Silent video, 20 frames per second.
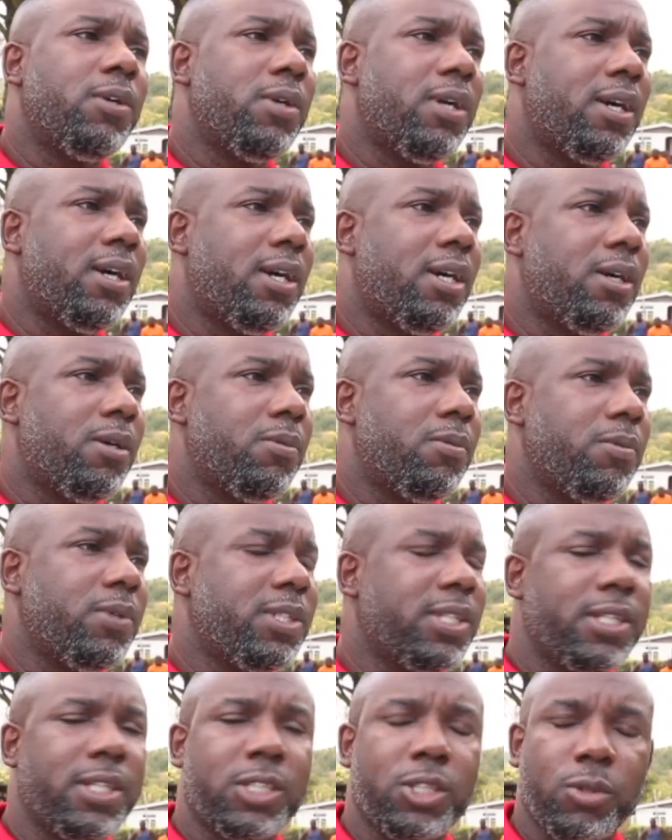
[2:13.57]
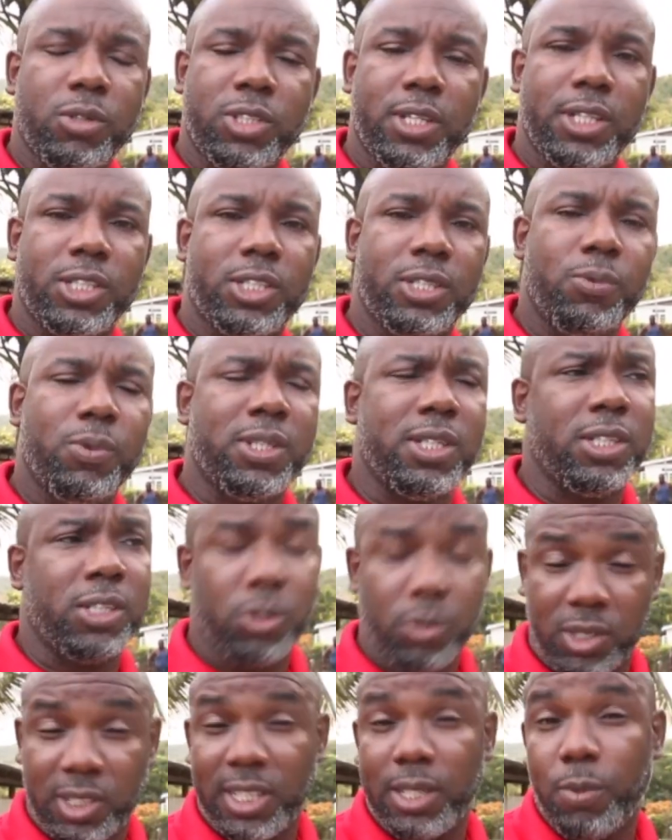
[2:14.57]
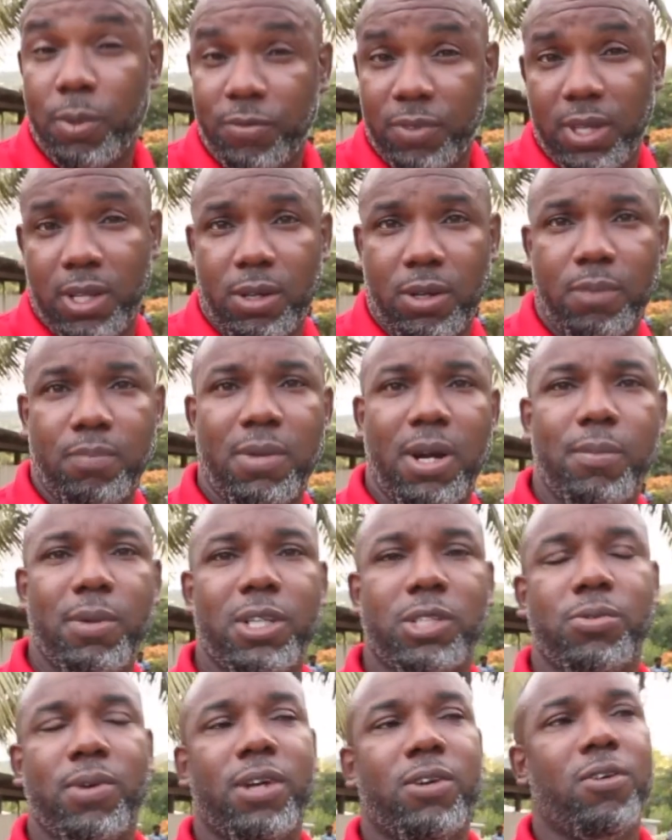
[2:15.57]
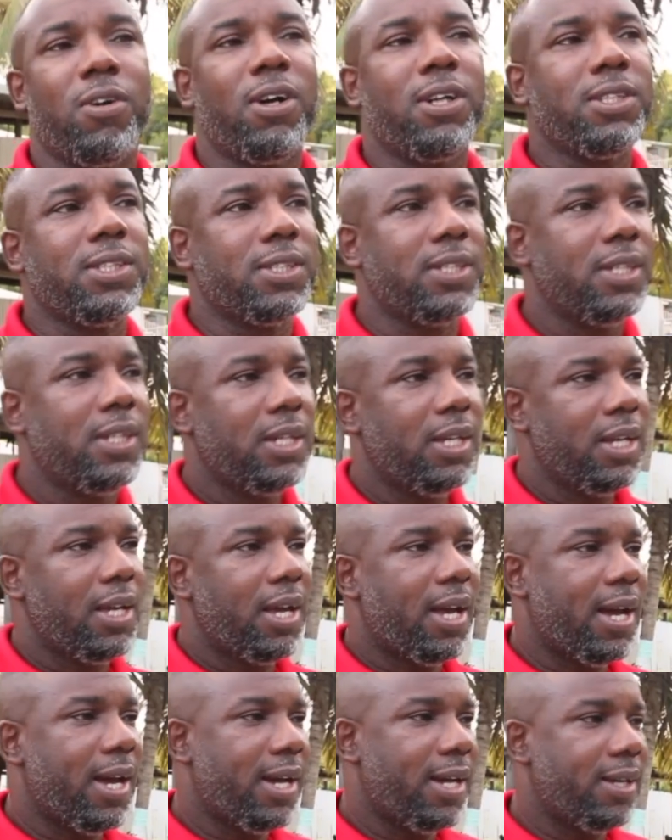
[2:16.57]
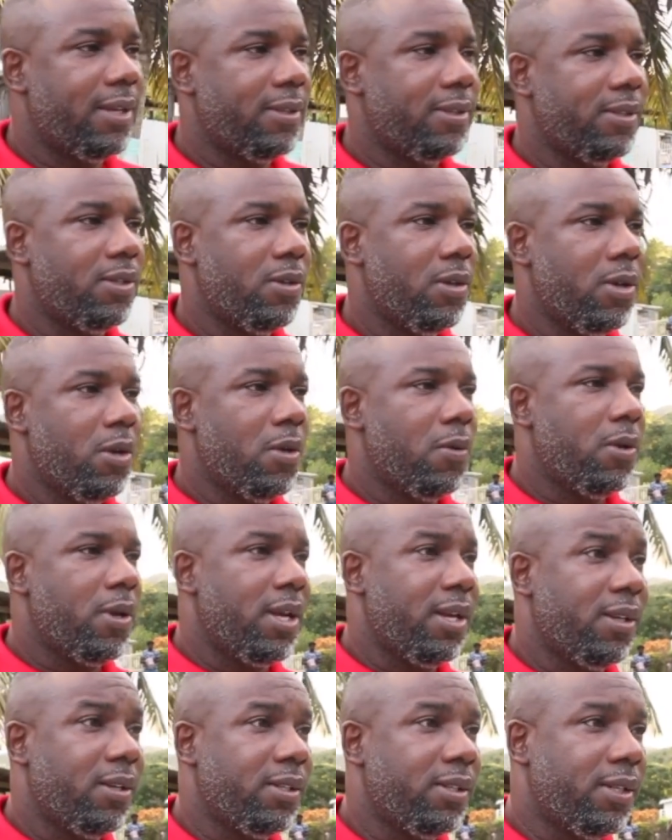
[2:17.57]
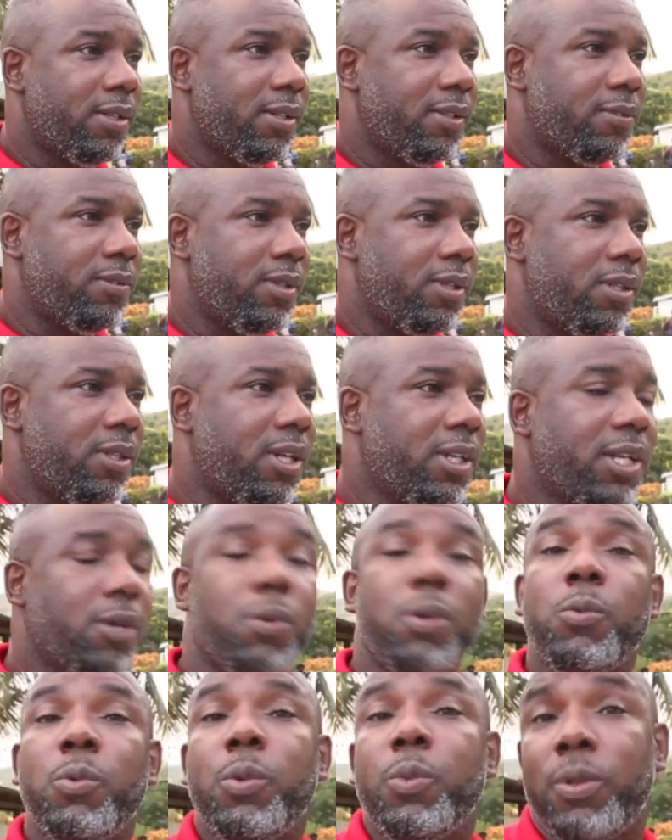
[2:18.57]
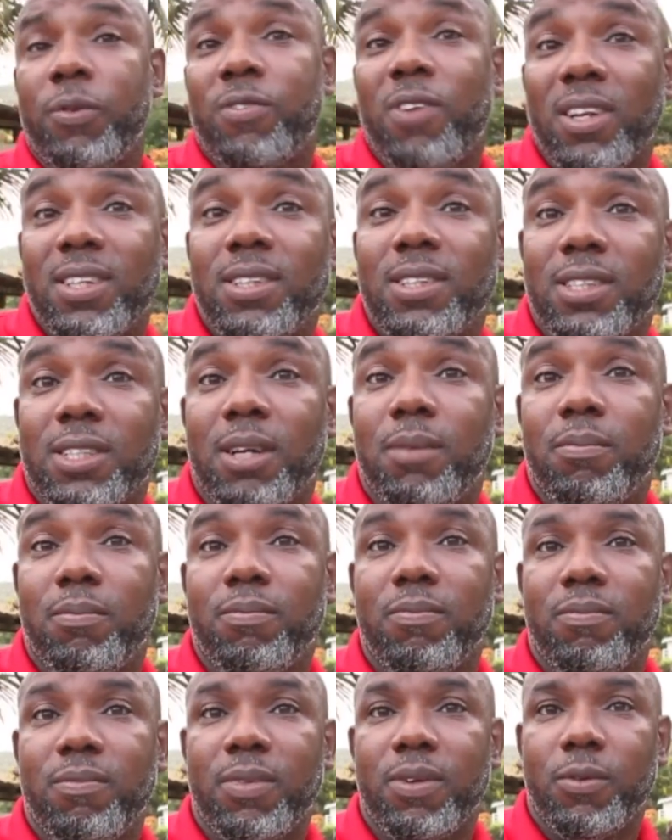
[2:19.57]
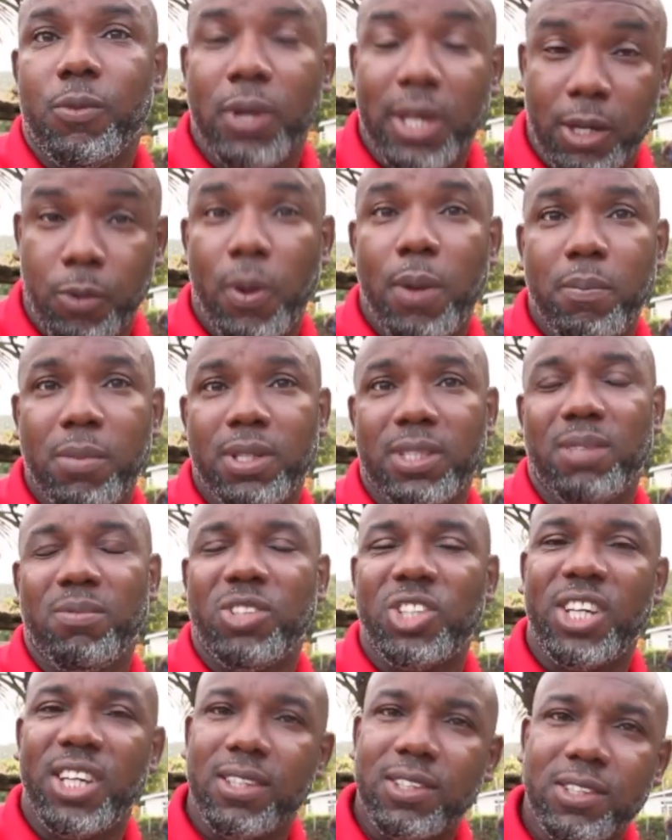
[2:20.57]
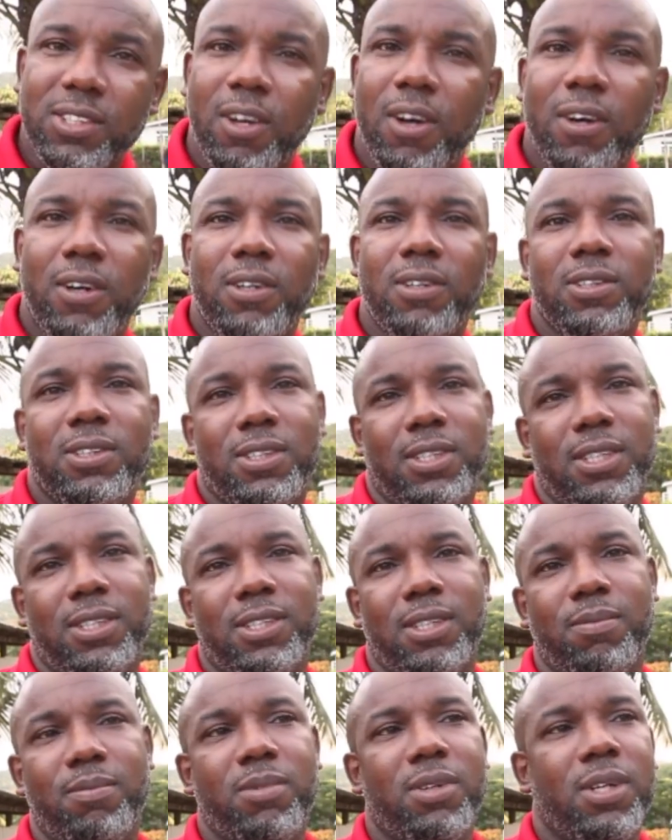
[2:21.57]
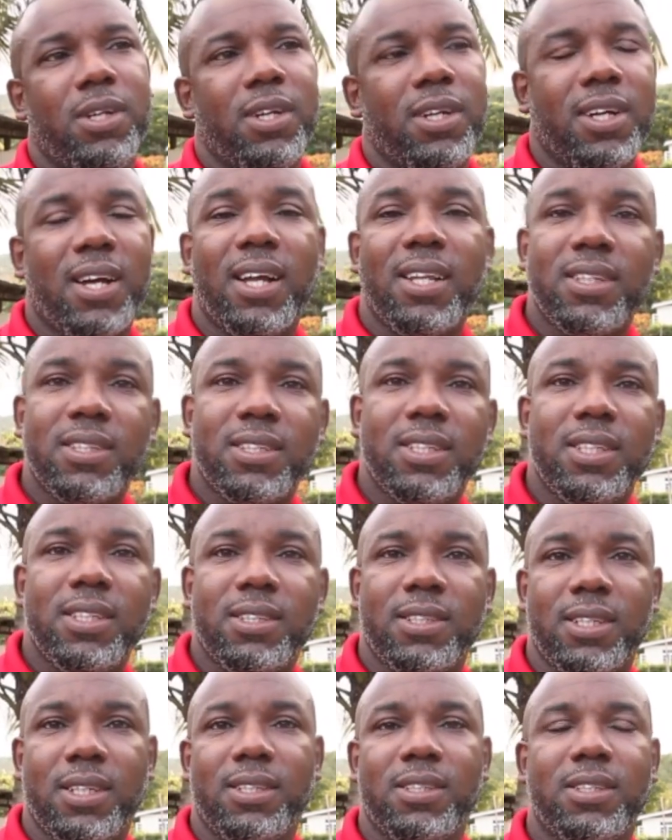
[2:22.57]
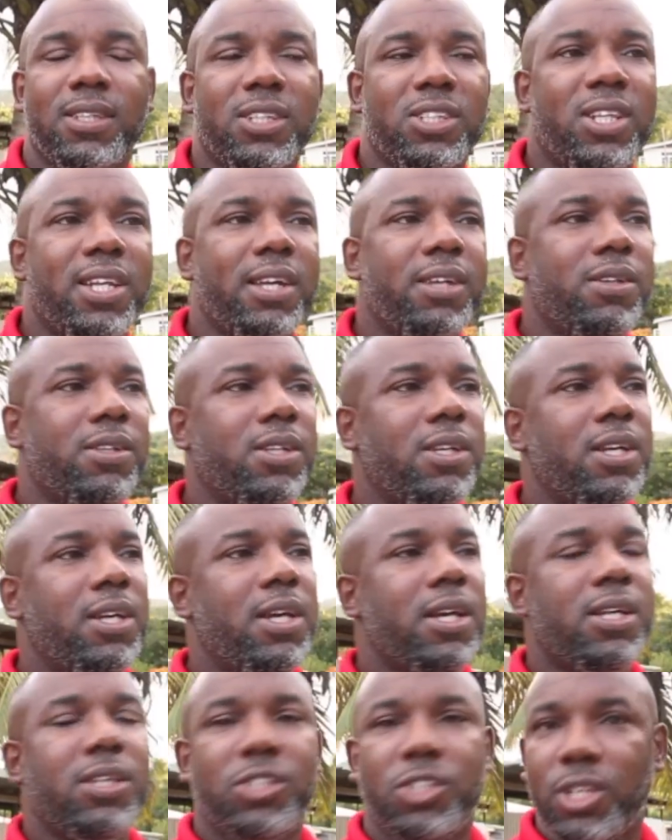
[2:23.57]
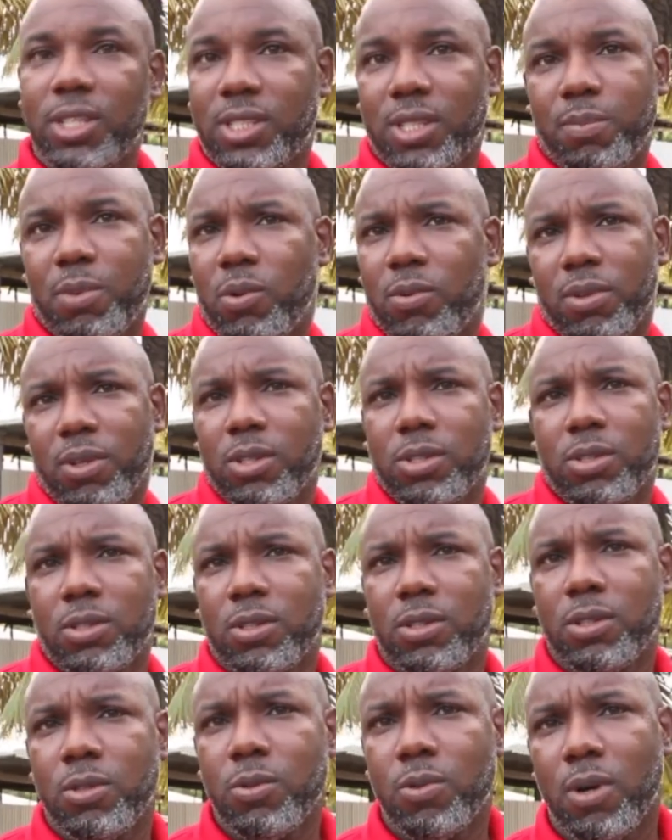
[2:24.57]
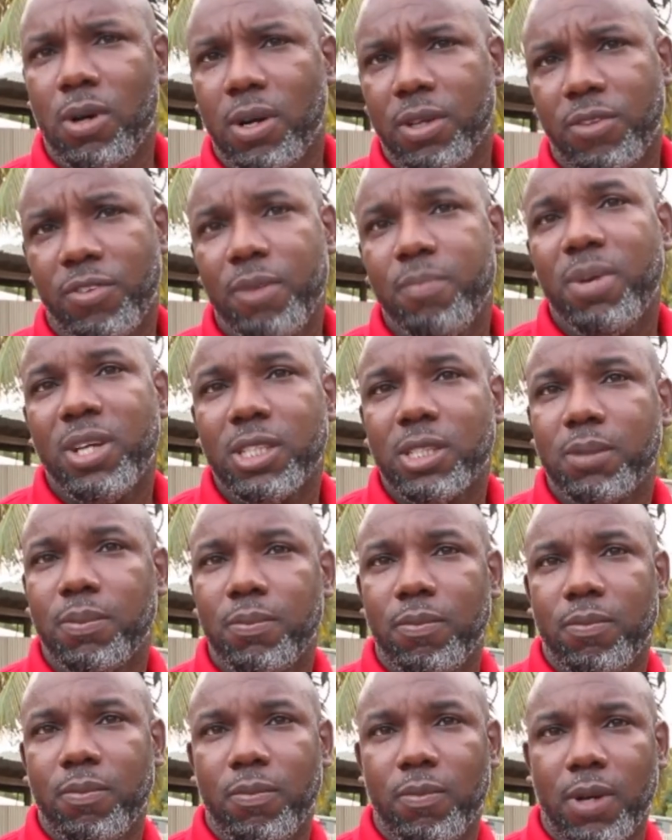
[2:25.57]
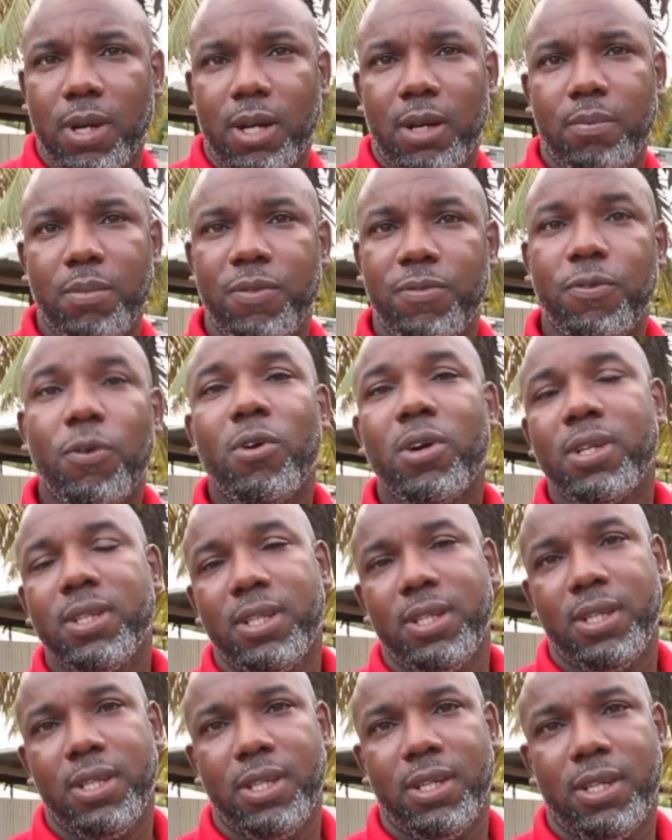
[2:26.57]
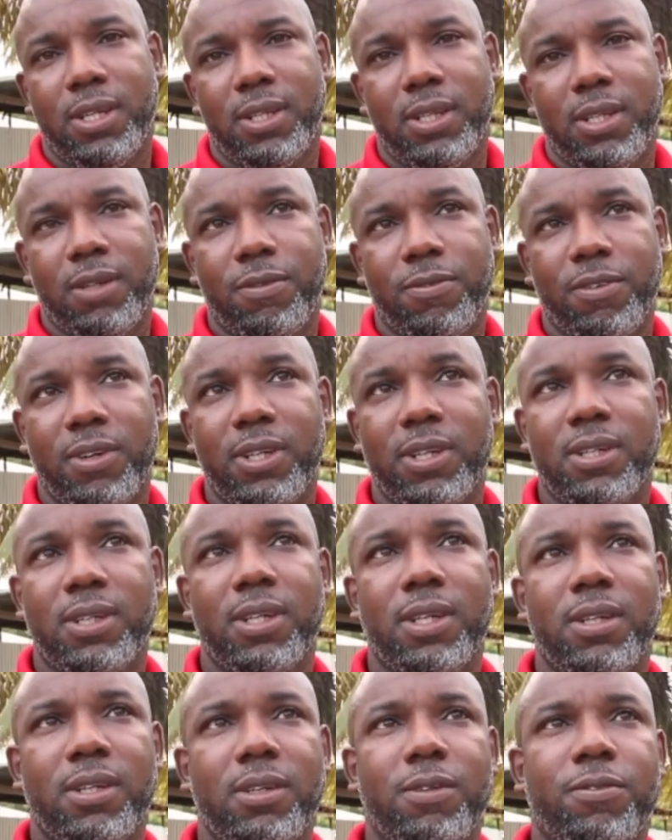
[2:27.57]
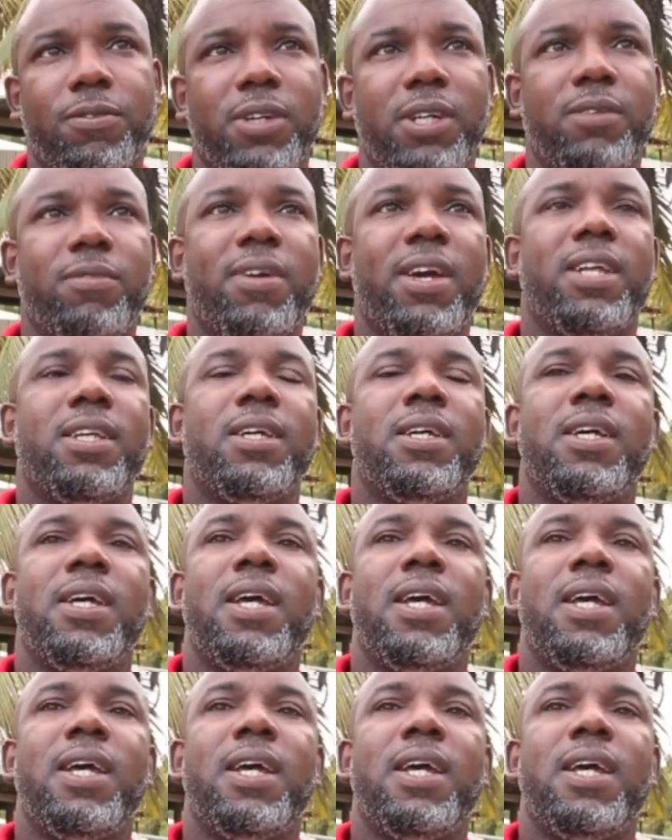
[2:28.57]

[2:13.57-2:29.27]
um, which is association, which is associated with the Barbados Red Cross. And lucky we, we would have gotten some equipment, some chainsaws and some cutlasses and such like, just about two or three months um, before the, the, free, the free event.